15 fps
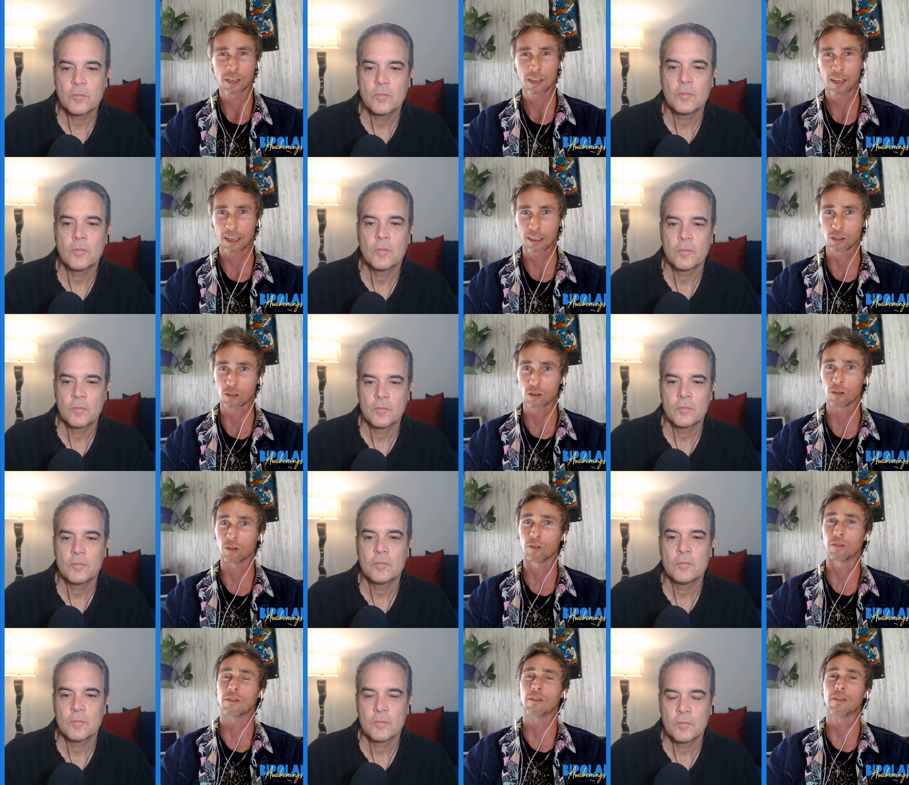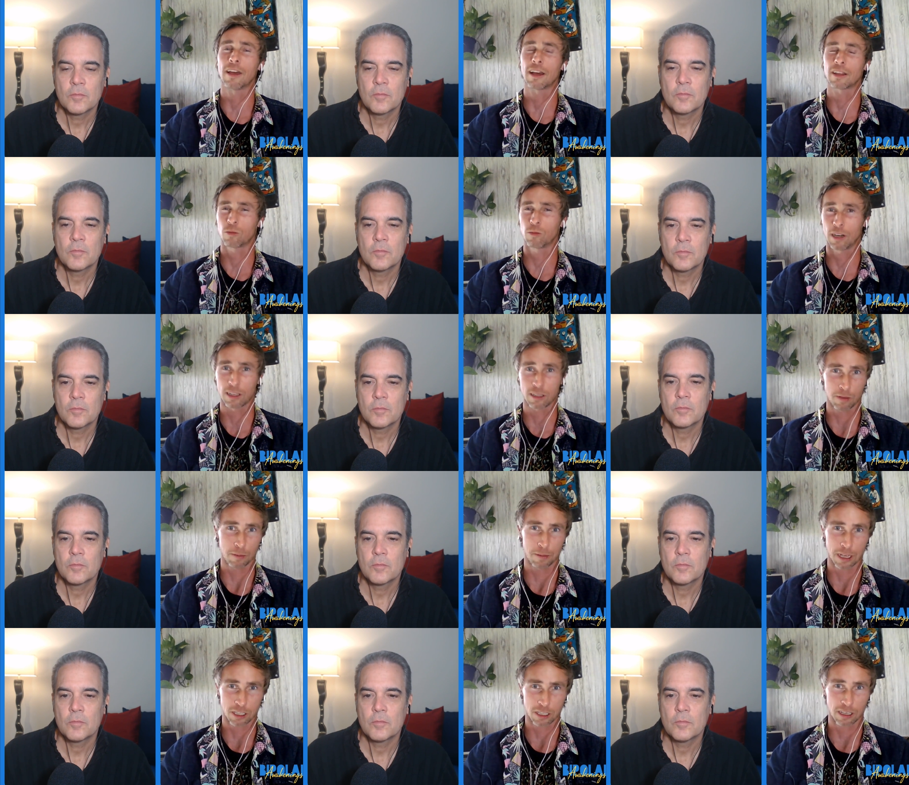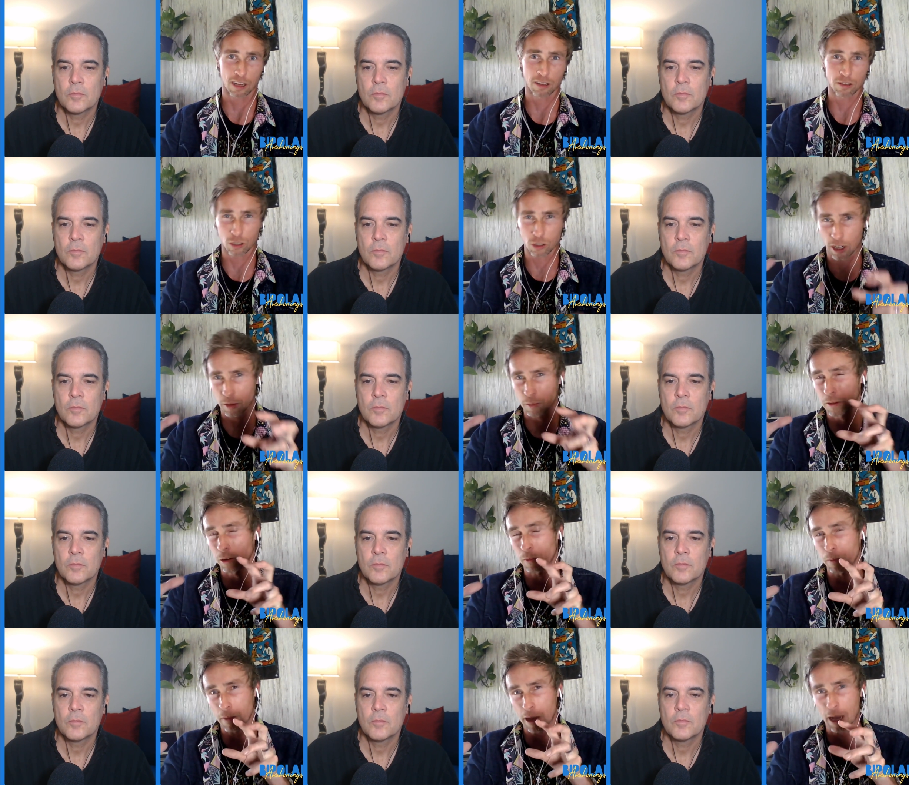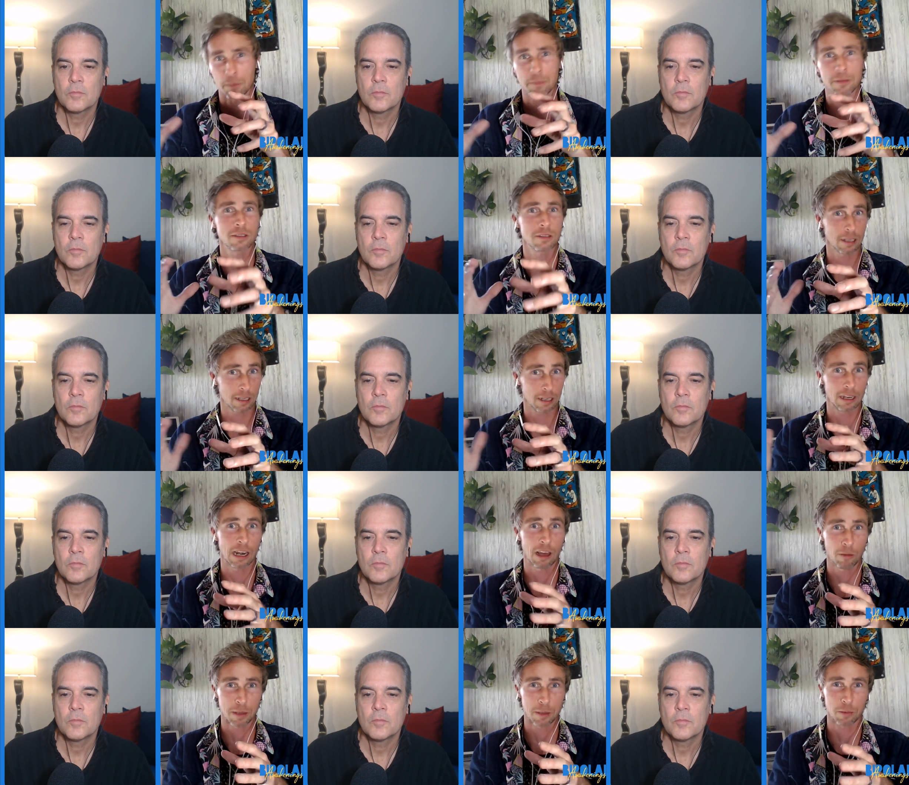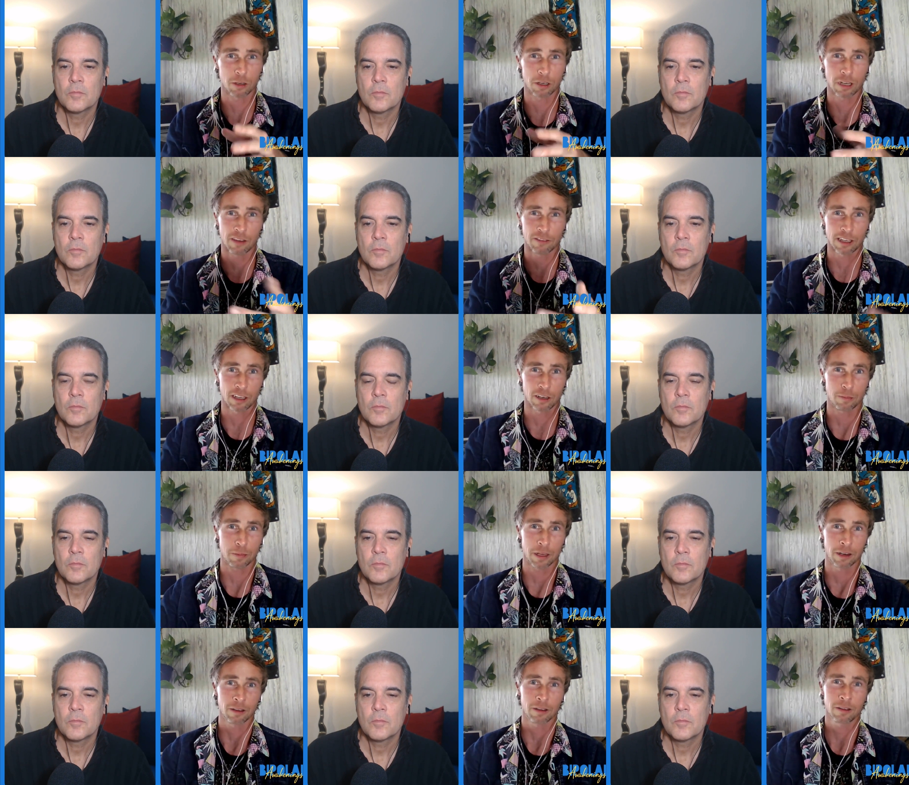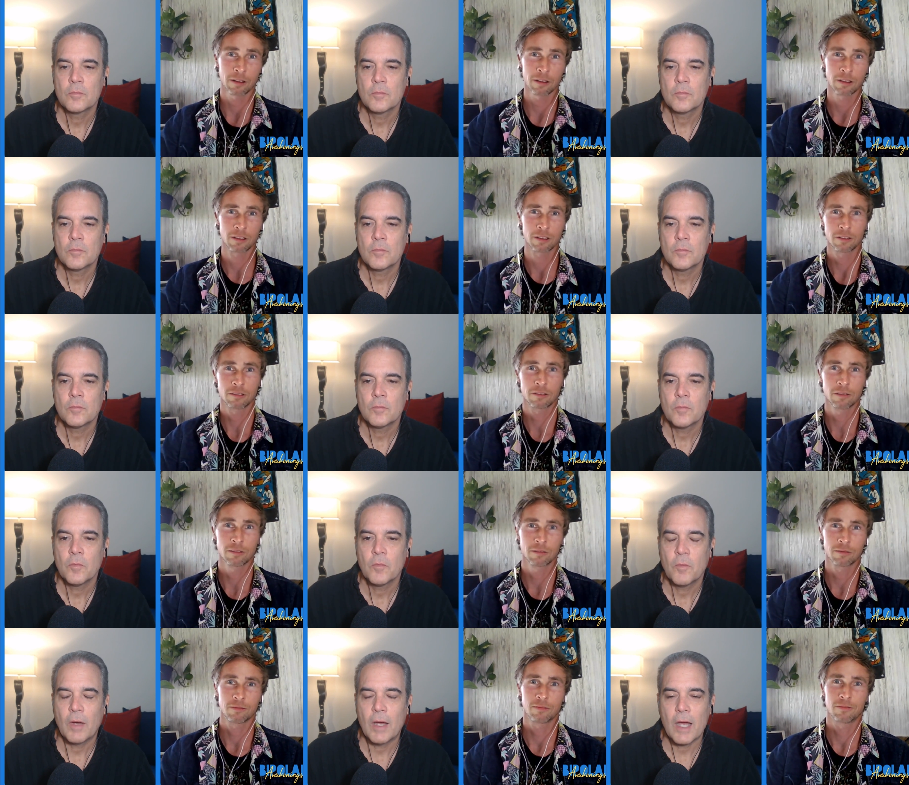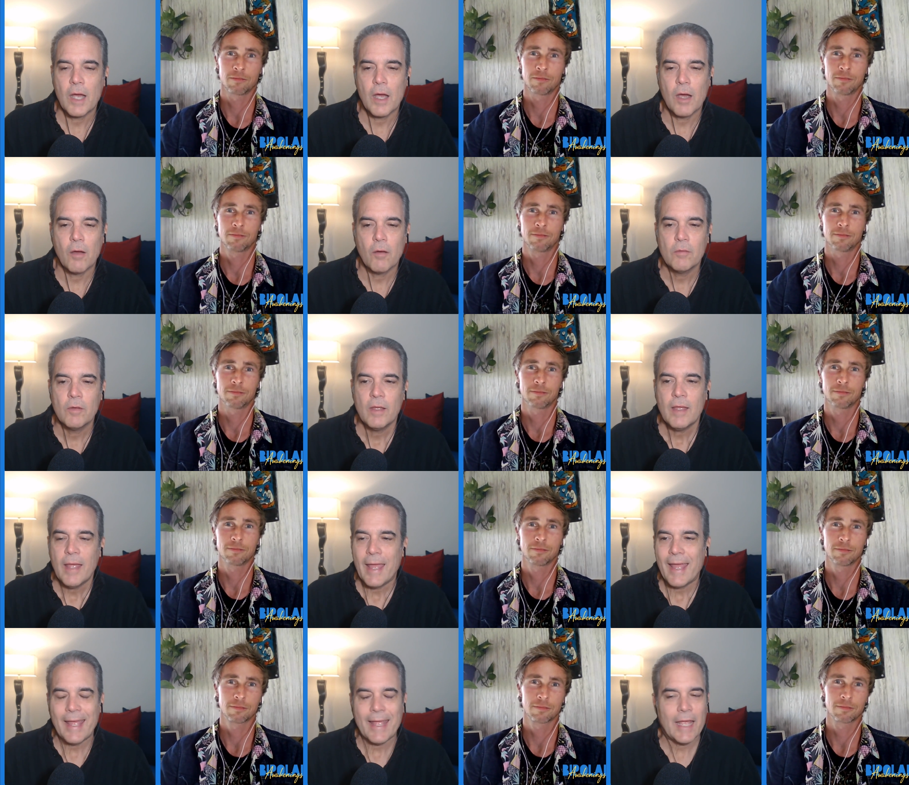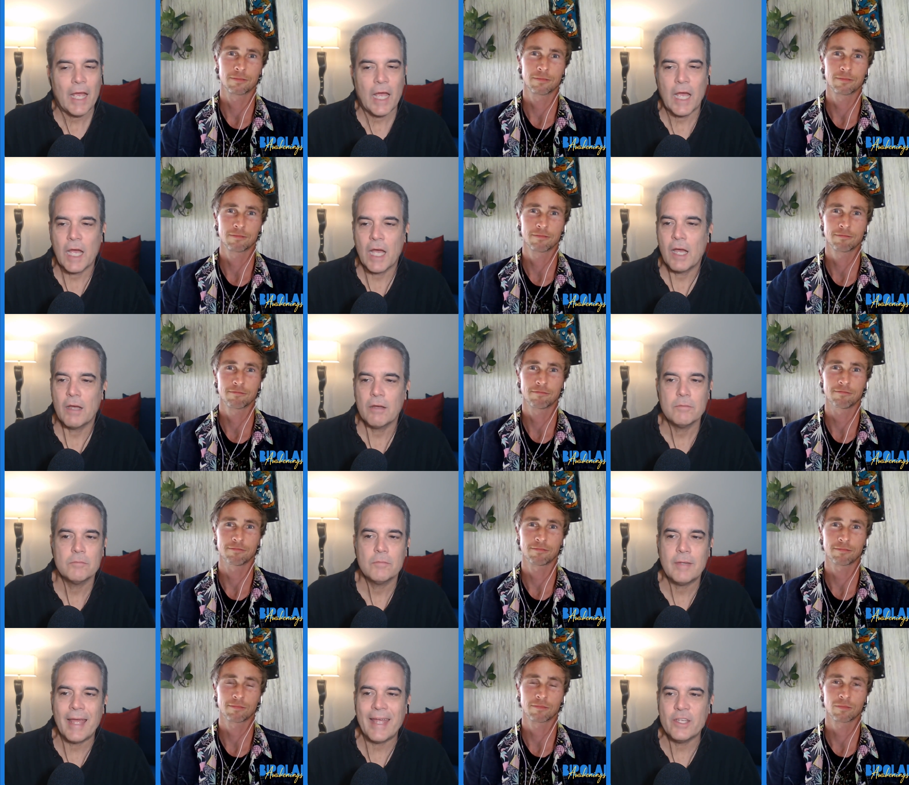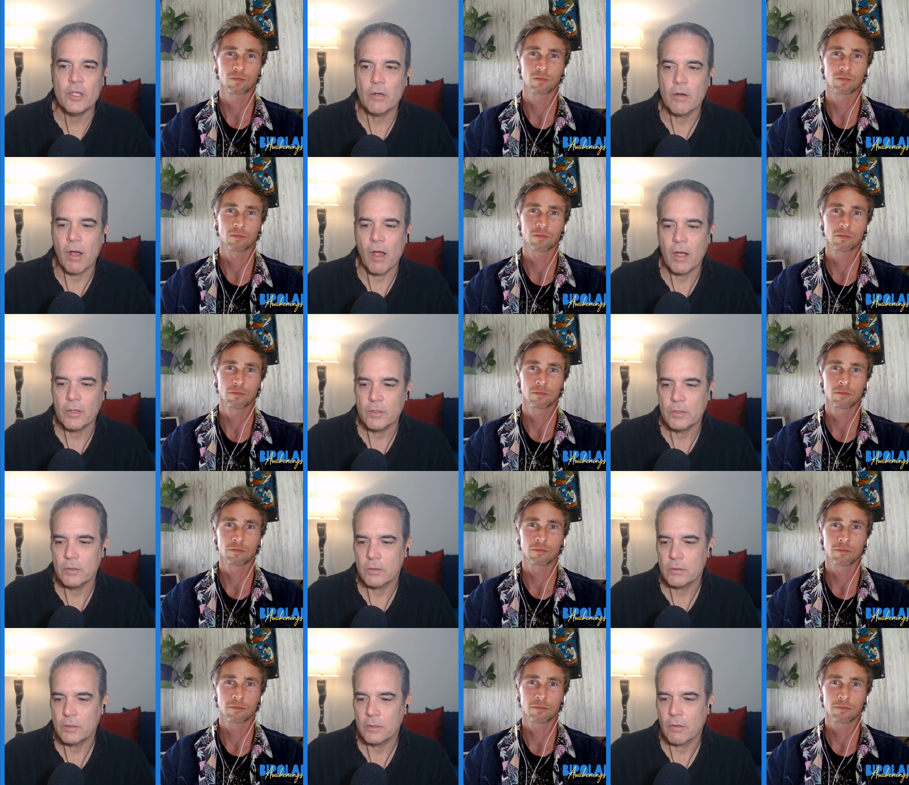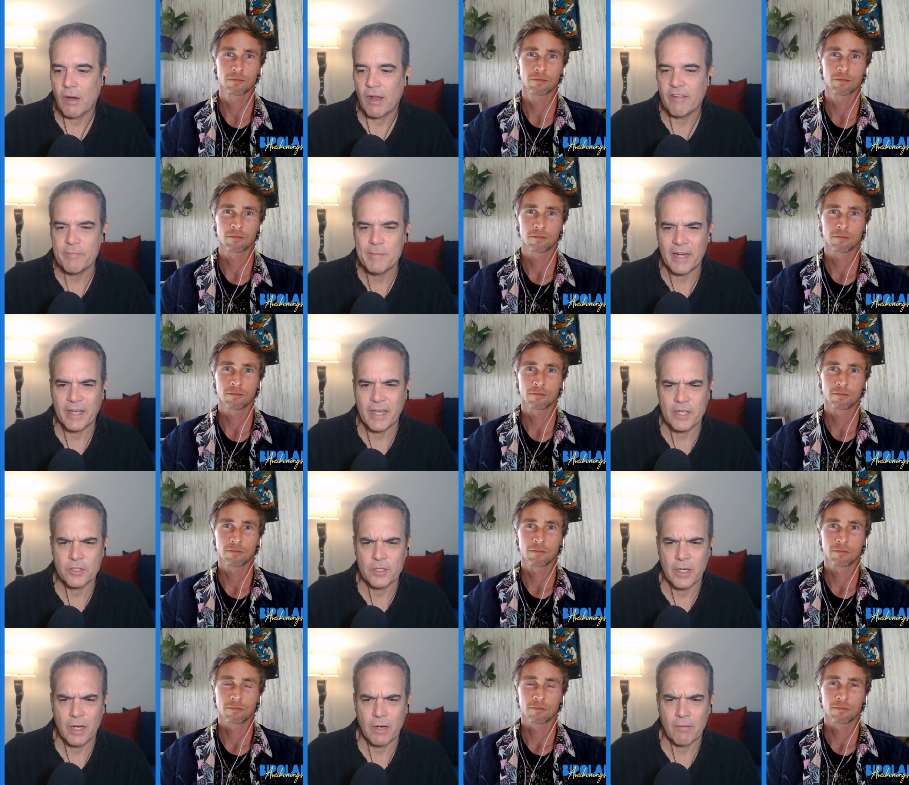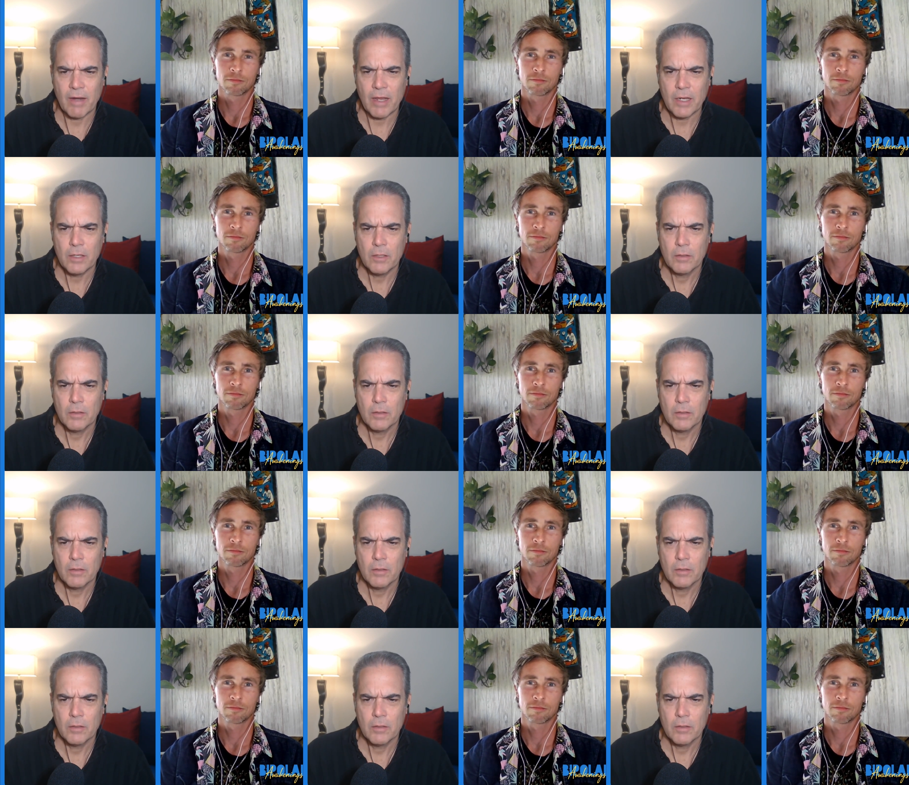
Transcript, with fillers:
Speaker 1: And so that's why it's my passion now to try to build maps that can allow people to navigate it better.
Speaker 2: Wow. Uh, and you're, you're, you're off medication now, right?